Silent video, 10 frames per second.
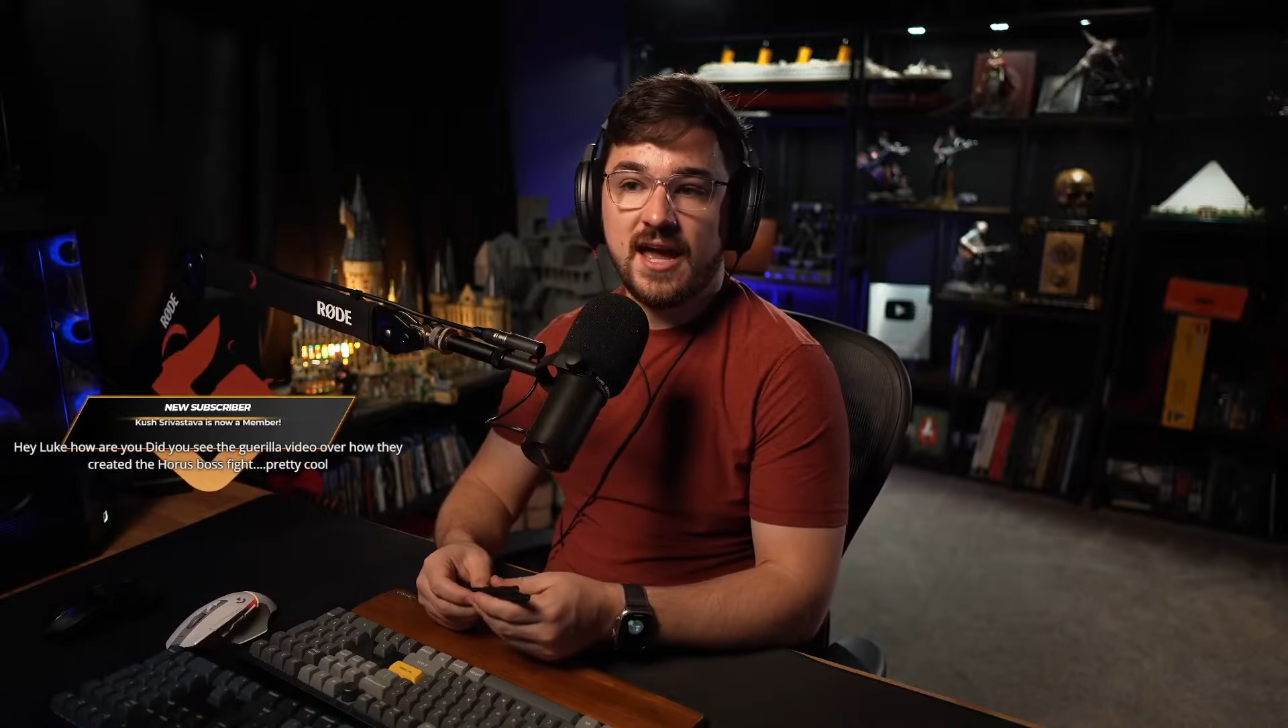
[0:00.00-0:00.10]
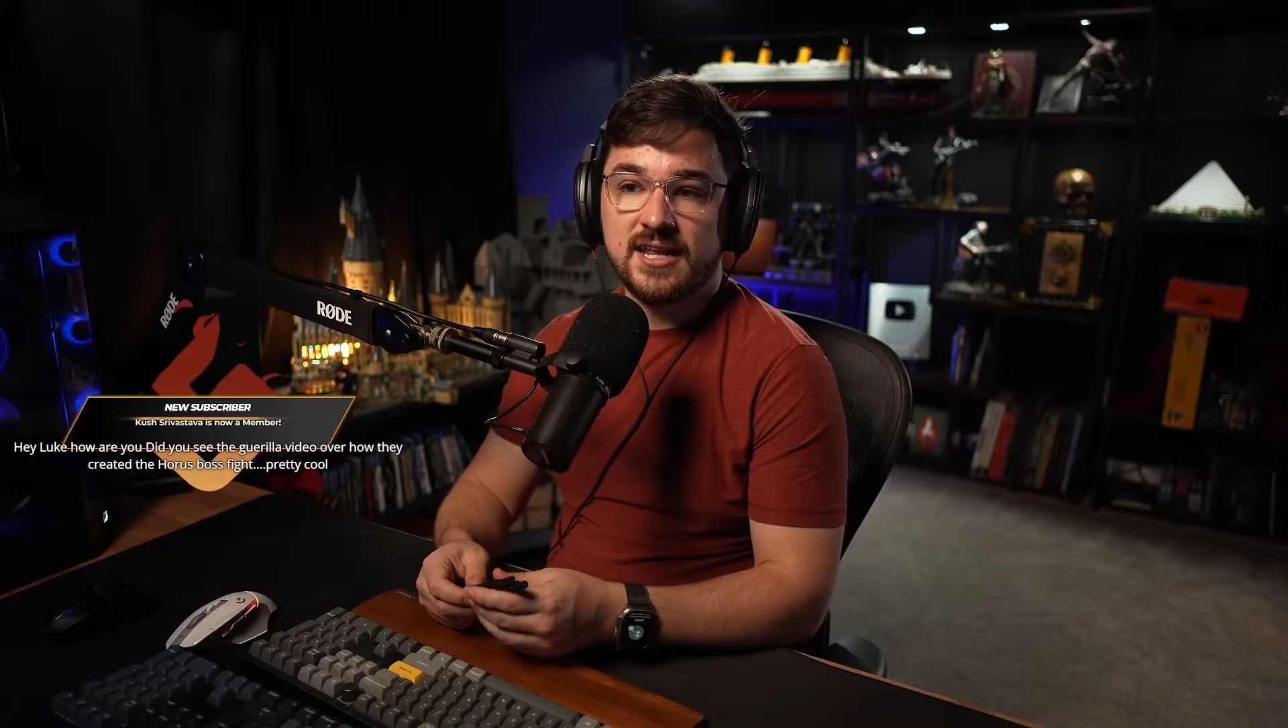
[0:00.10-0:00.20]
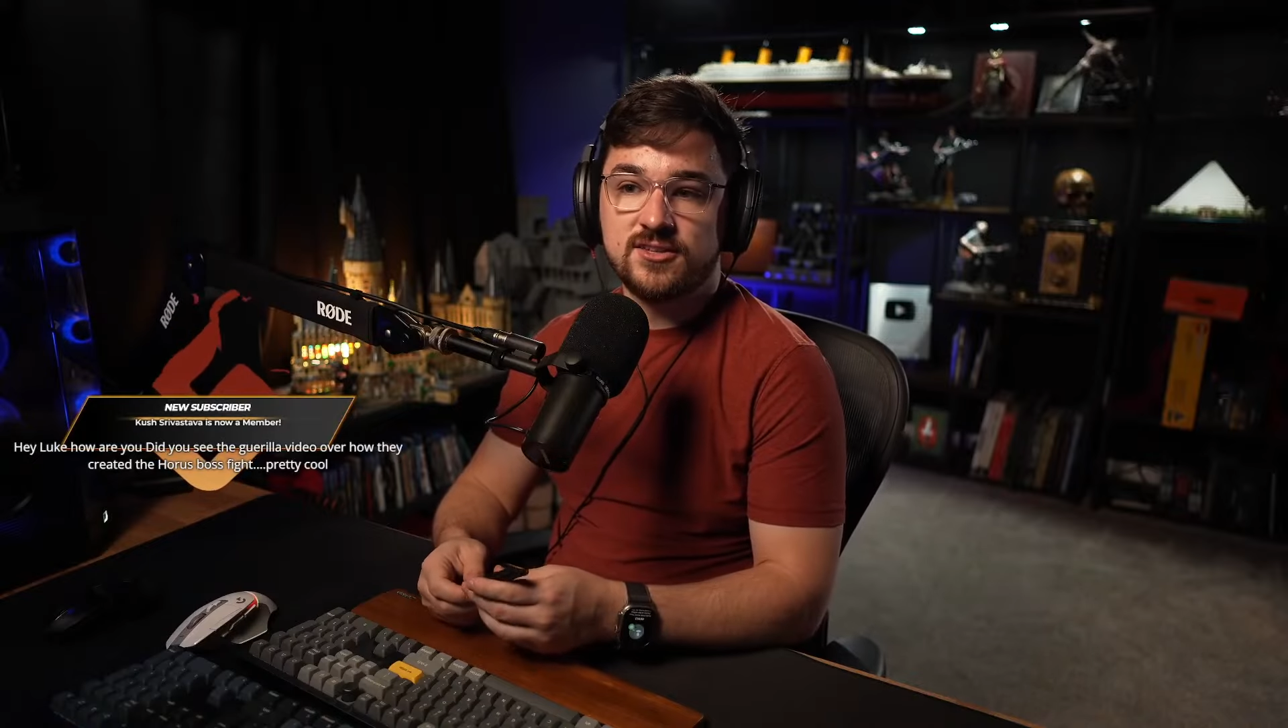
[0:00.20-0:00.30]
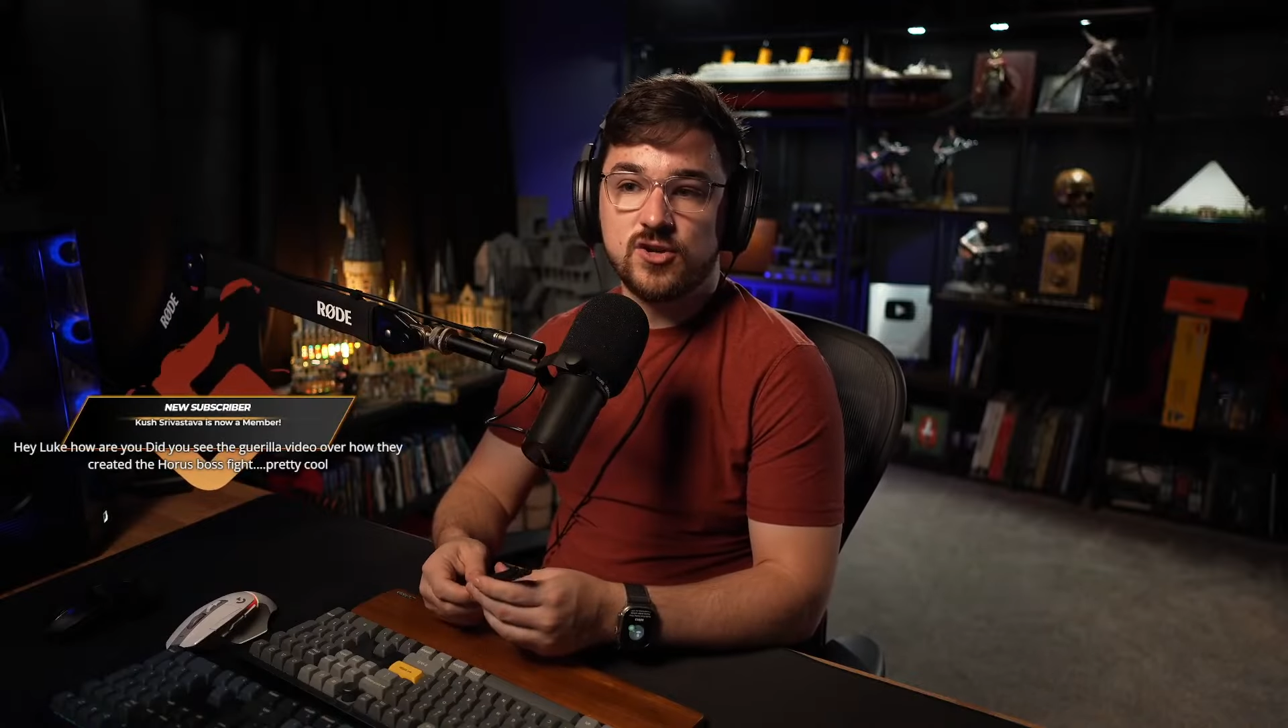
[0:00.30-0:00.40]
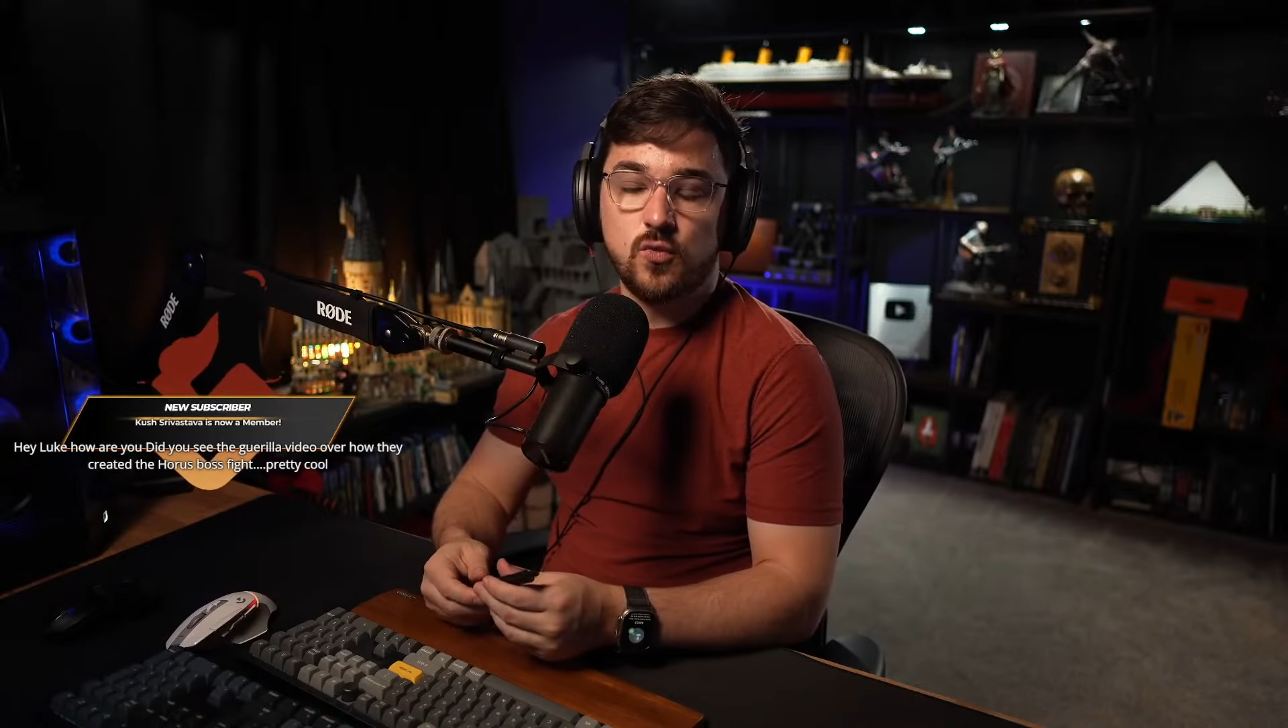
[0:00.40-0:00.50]
and
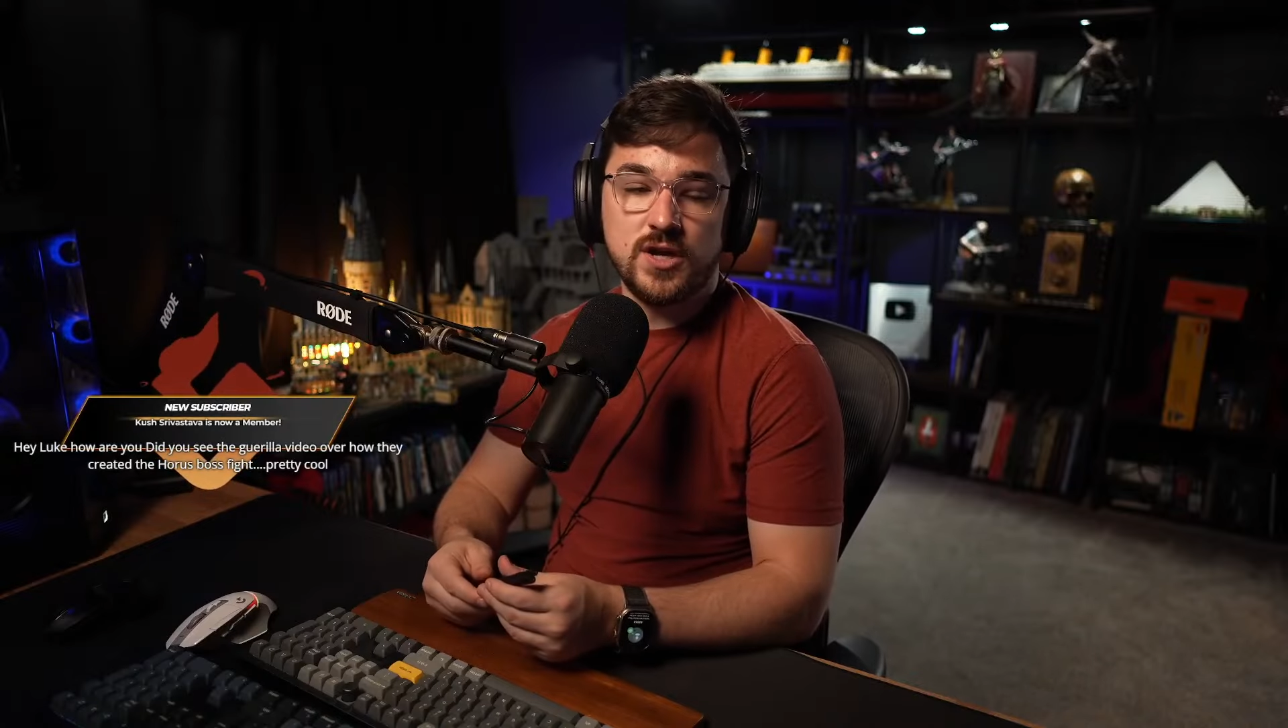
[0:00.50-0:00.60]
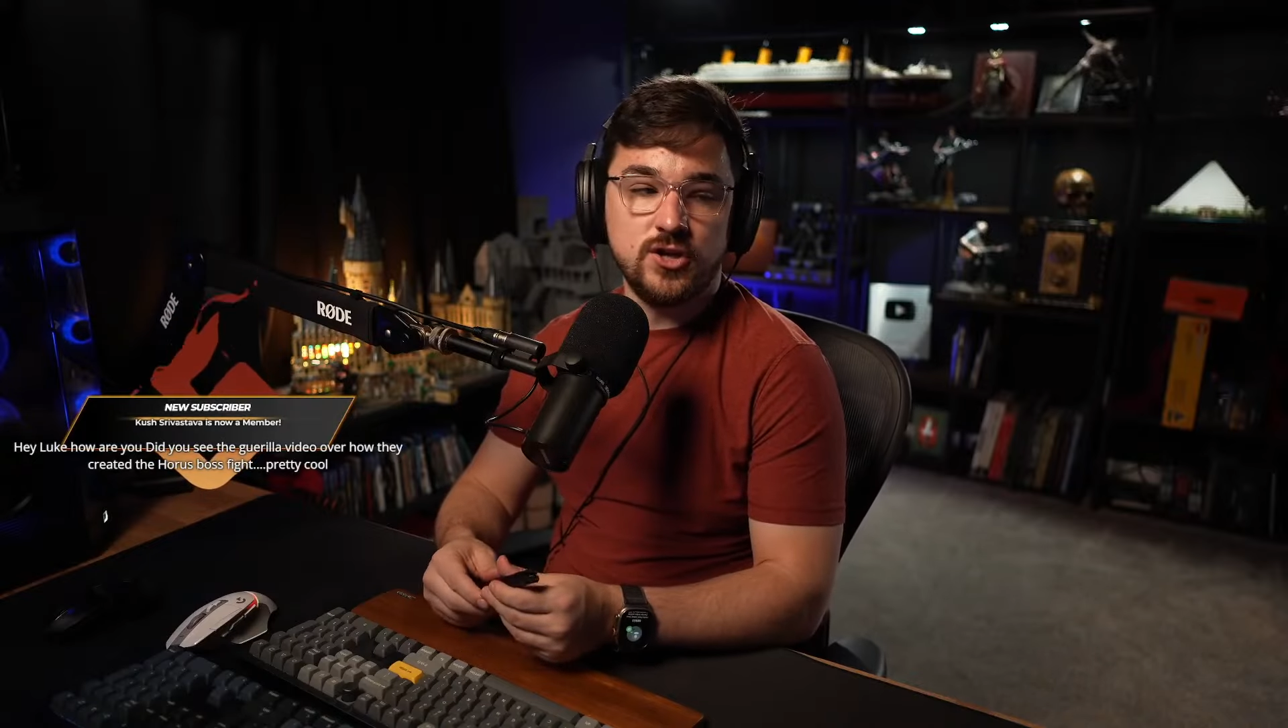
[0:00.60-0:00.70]
it's a Wii